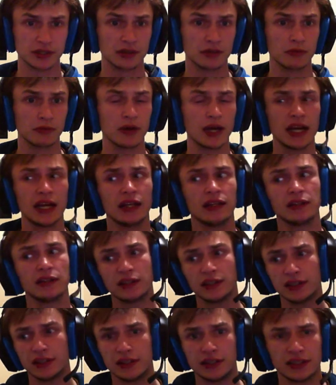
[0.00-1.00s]
of the Wild.
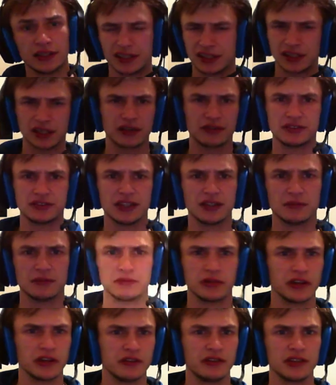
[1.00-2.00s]
I think I've said in
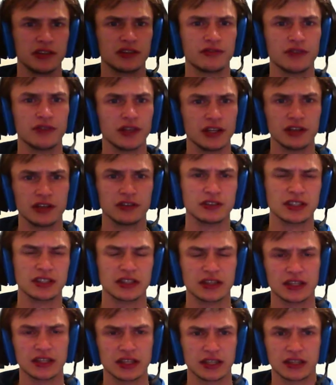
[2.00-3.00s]
previous
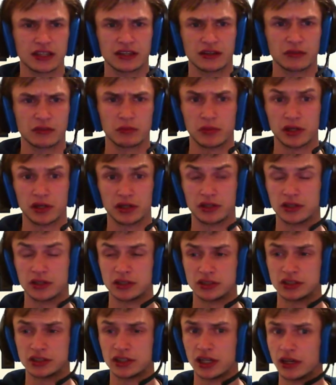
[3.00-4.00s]
videos, been on
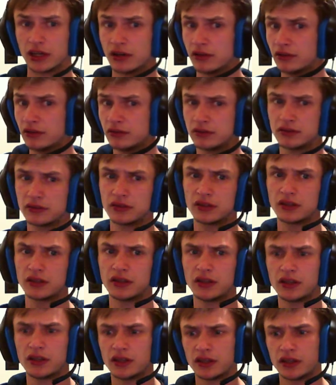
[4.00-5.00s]
this channel.
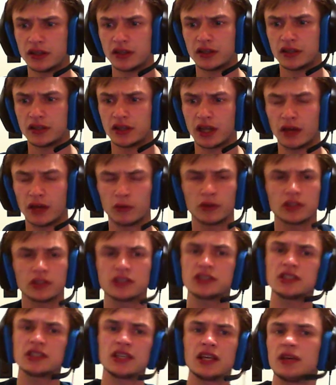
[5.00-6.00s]
I want to
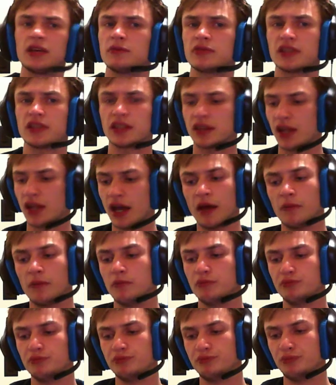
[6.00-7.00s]
see games like that,
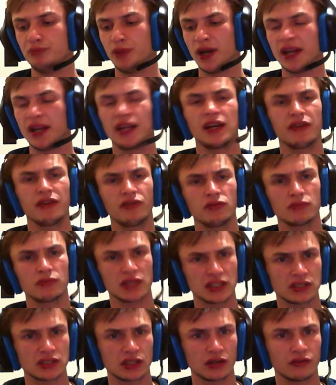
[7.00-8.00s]
but I never
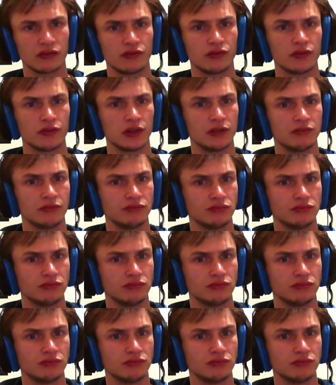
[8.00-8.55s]
myself would